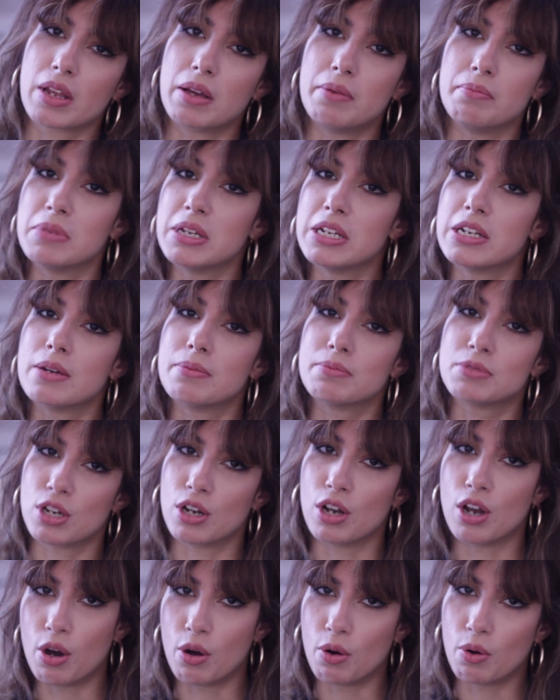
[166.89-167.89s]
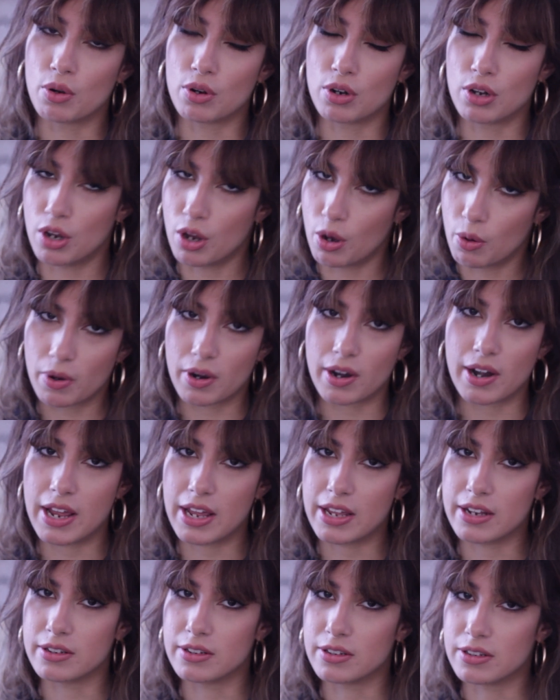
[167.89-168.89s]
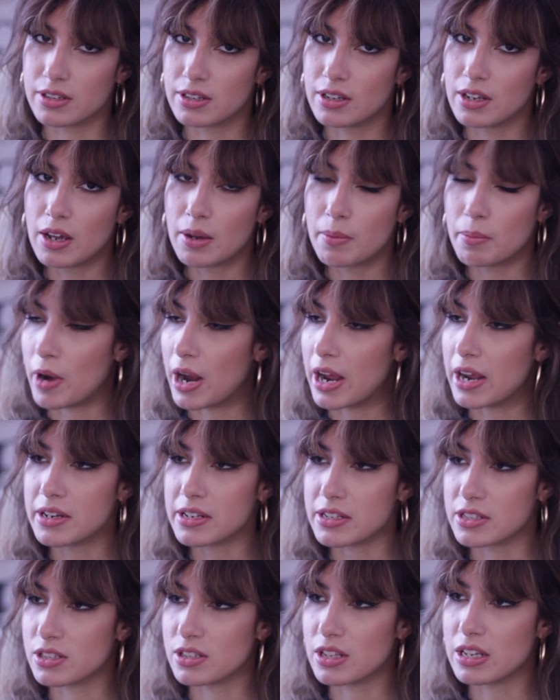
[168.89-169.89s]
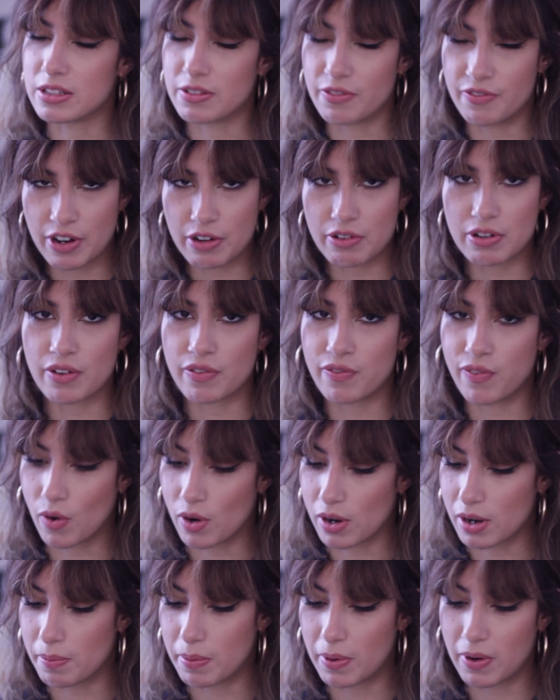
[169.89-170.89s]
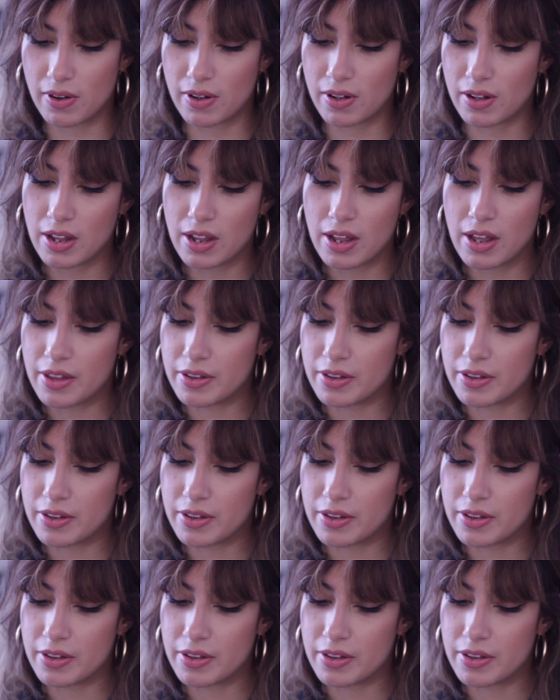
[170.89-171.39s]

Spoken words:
medium to lower end brand. It's very affordable.